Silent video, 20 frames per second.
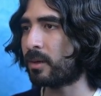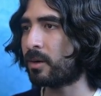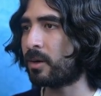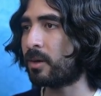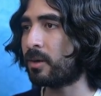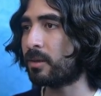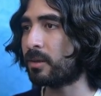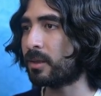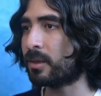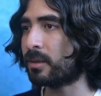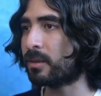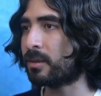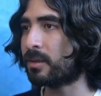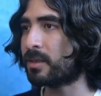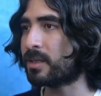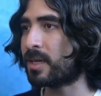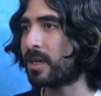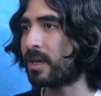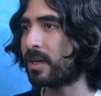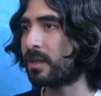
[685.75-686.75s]
calling
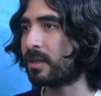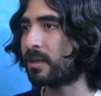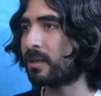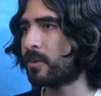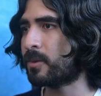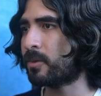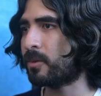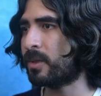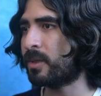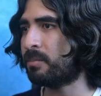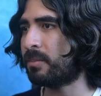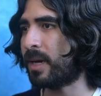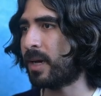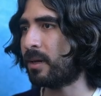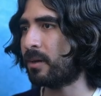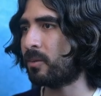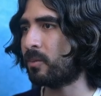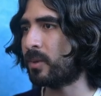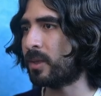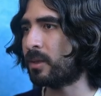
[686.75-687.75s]
attack. In
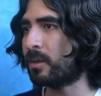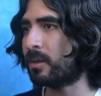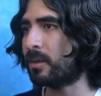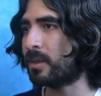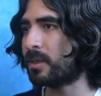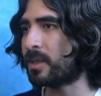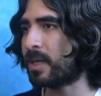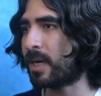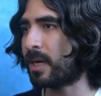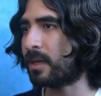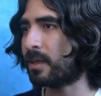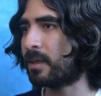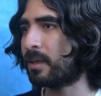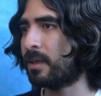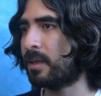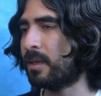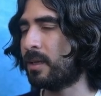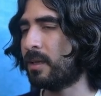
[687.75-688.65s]
battle, we call attack.